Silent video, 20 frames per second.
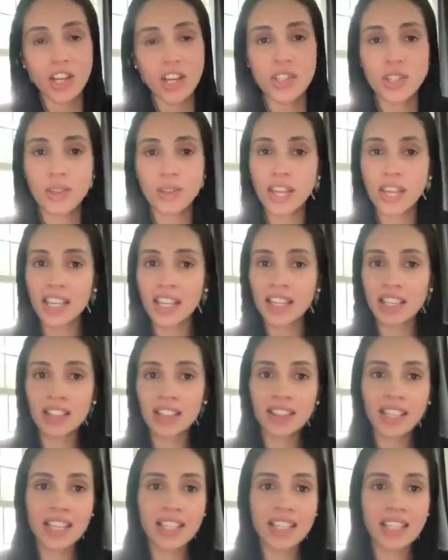So, like,
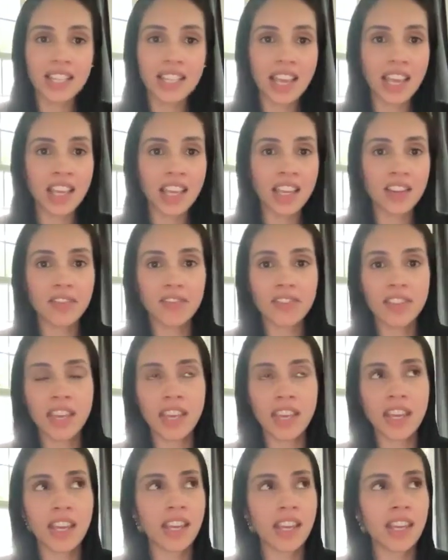let's say if
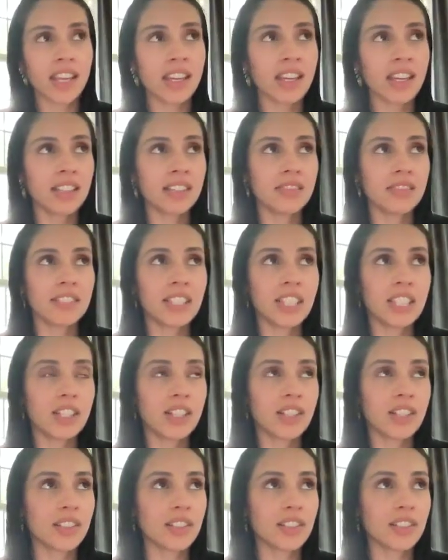they, you
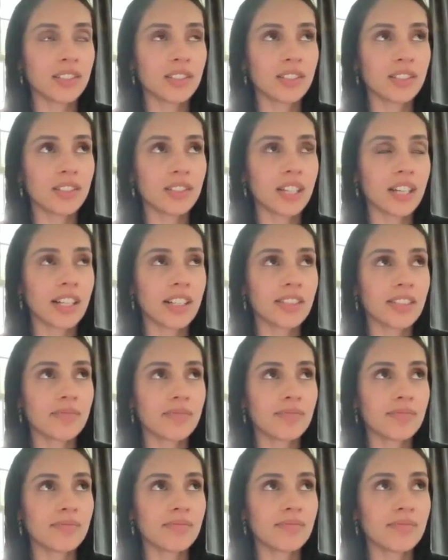know,
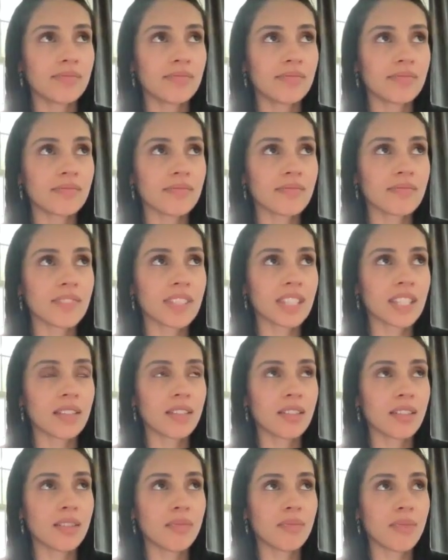um,
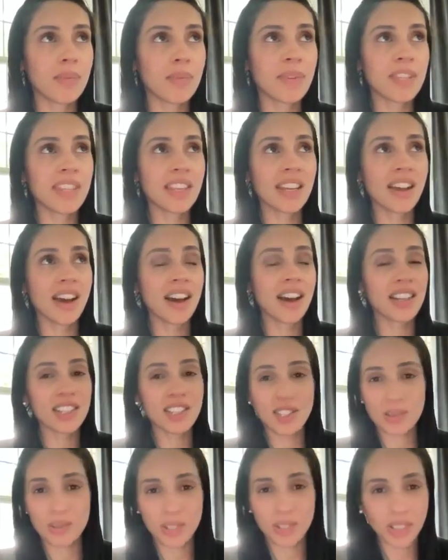maybe they got
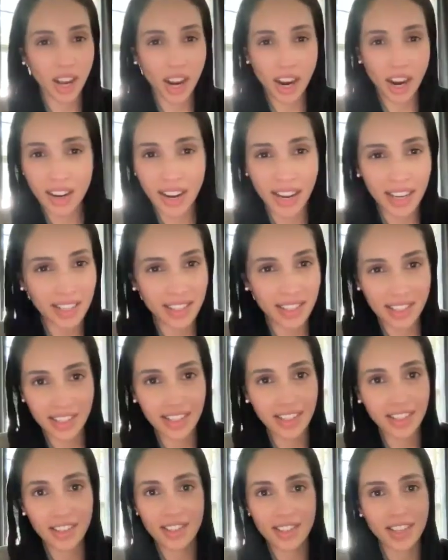into a car
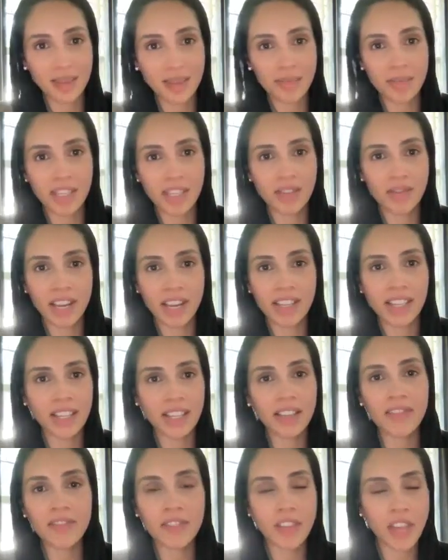accident or something, right?
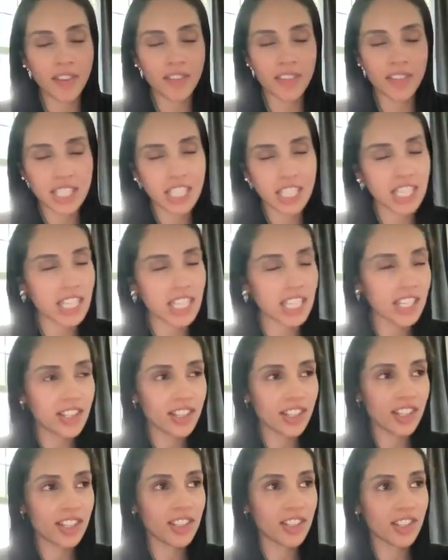Like if you have a
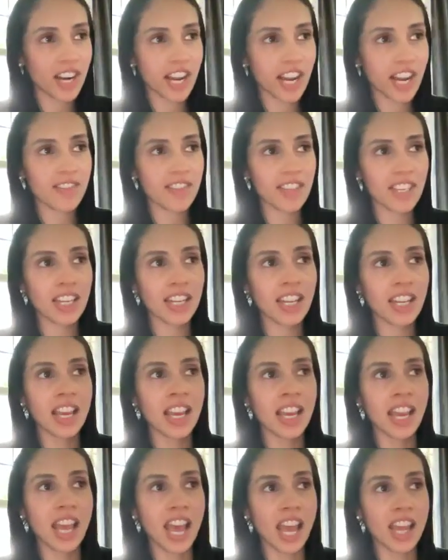teenager driving
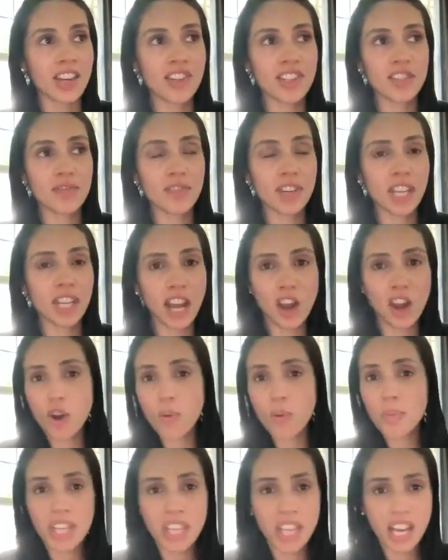and you just freaking out,
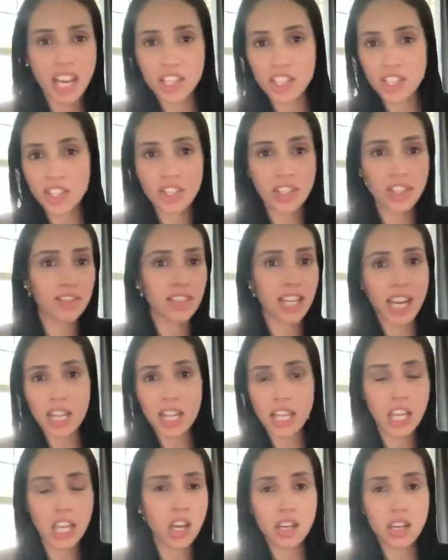oh my gosh, you could have
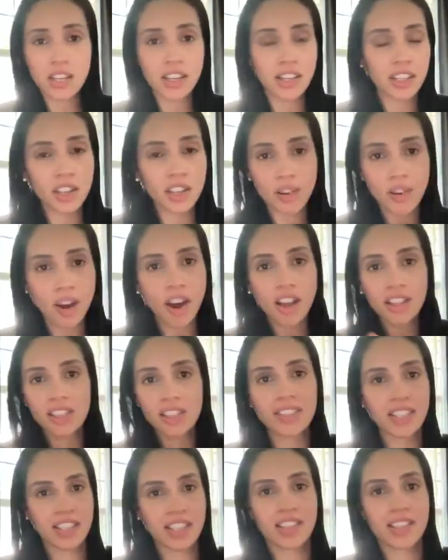died, like, all
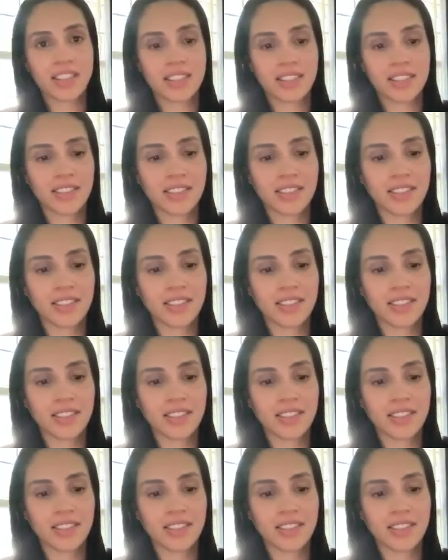of this.